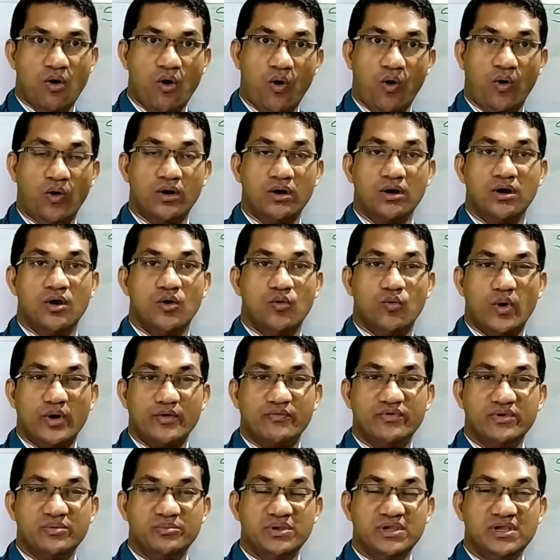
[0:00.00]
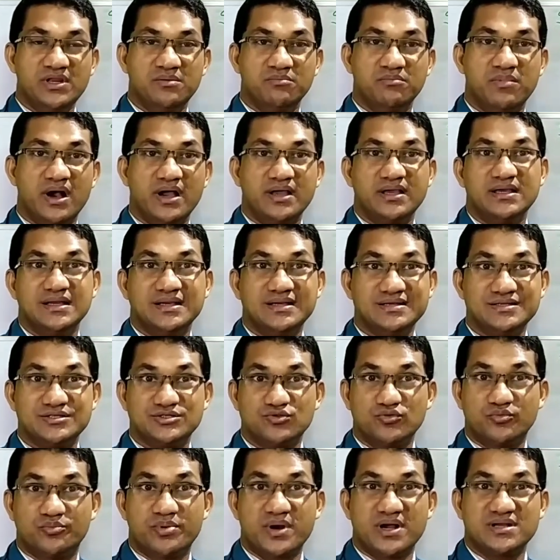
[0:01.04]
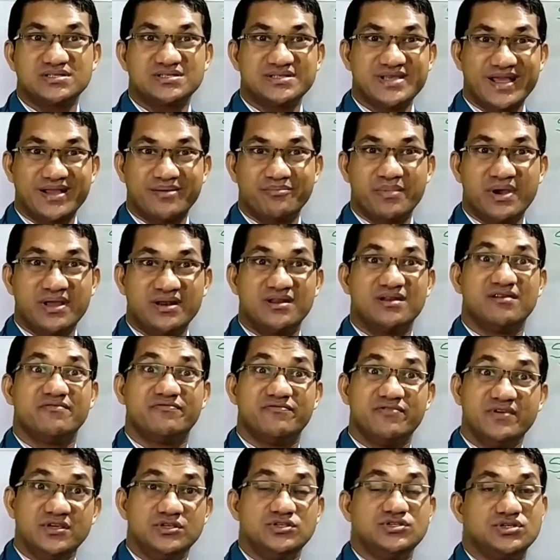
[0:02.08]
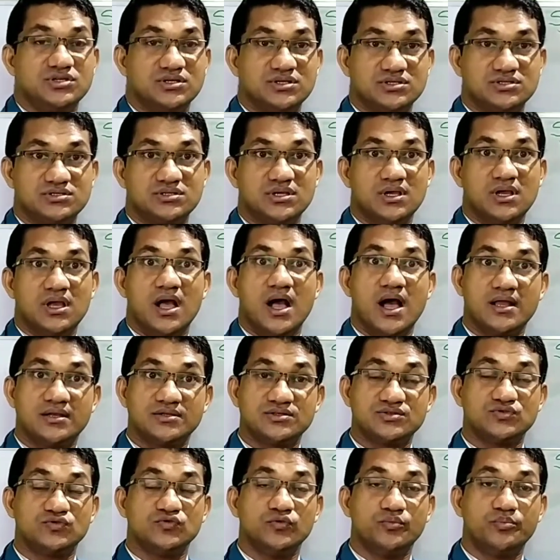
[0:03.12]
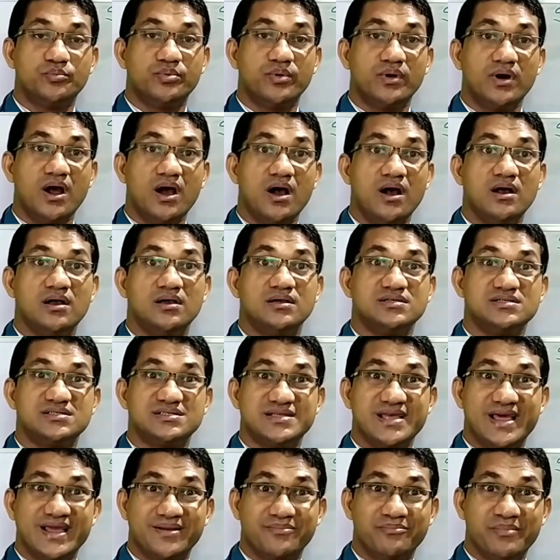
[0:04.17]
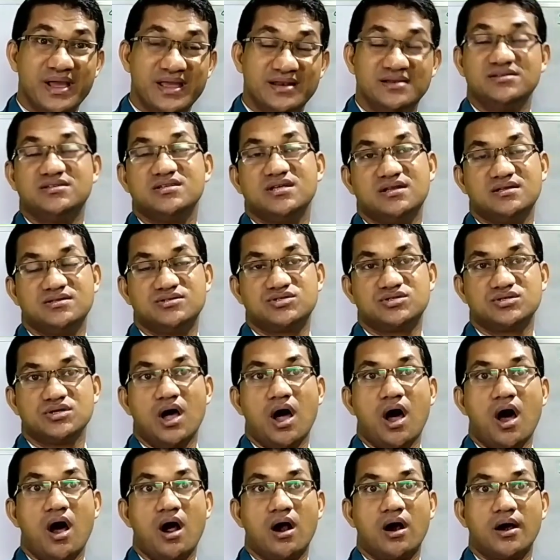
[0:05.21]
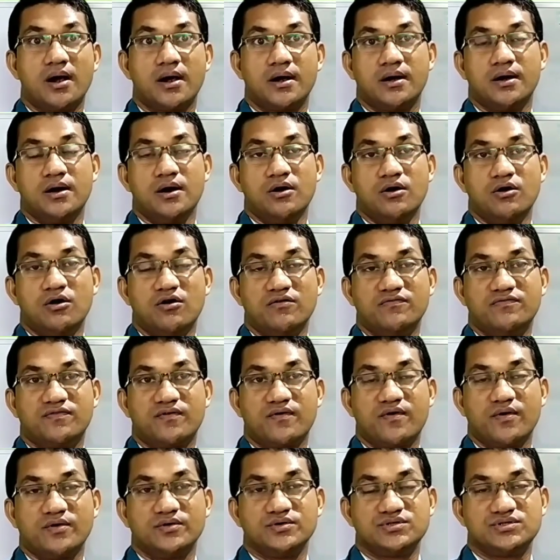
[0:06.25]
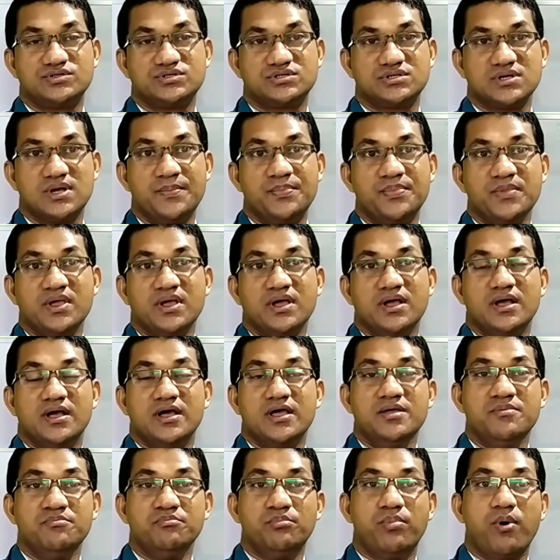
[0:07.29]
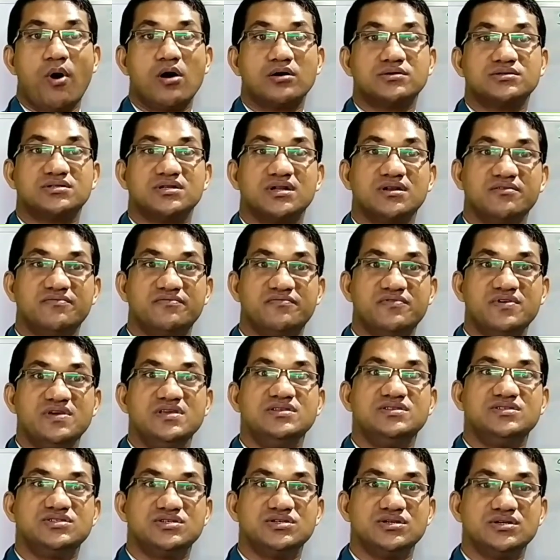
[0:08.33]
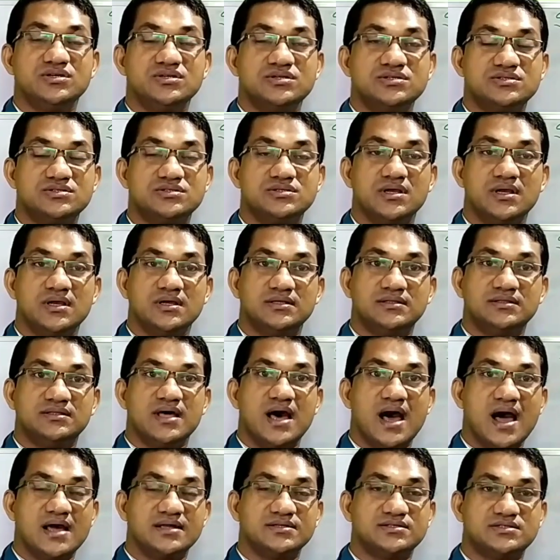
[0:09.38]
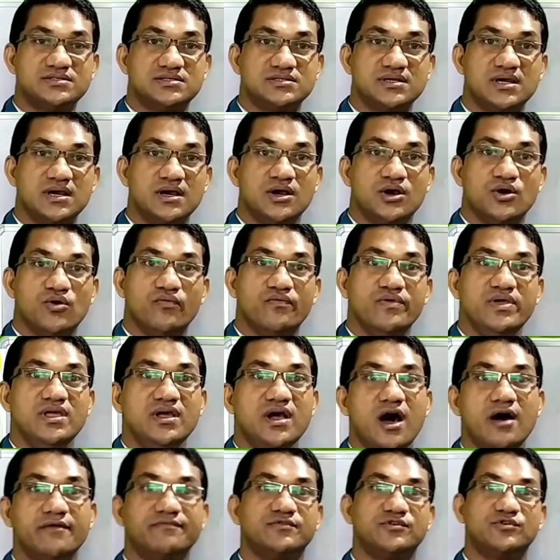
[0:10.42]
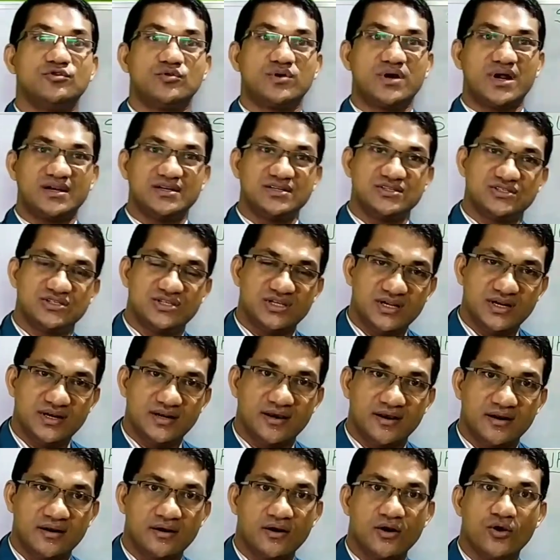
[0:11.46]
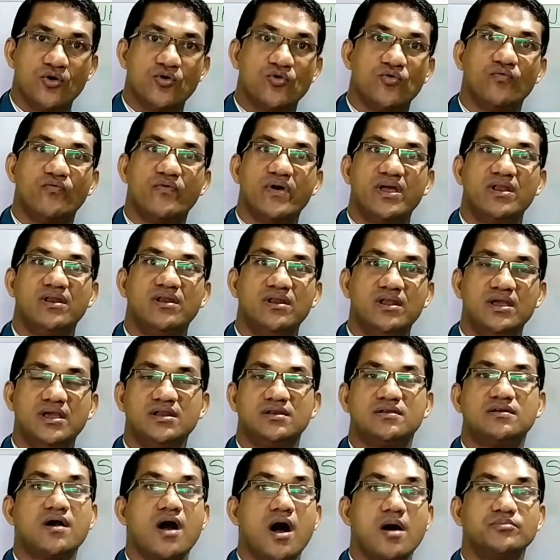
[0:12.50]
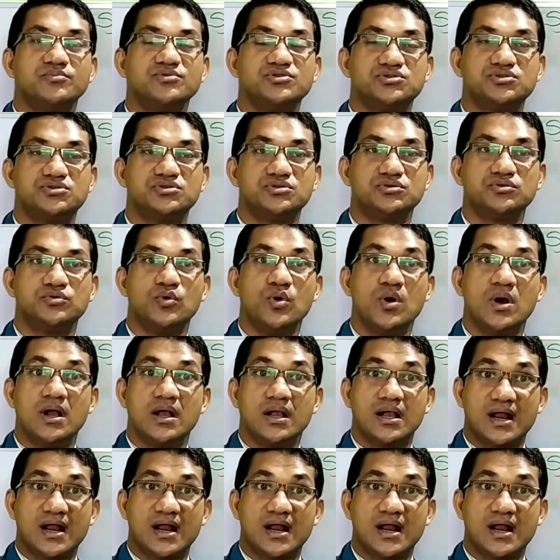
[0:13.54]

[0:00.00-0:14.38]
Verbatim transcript: or what we mean by suprasegmental features. And suprasegmentals are of course uh, important features that uh, we have to consider when it comes to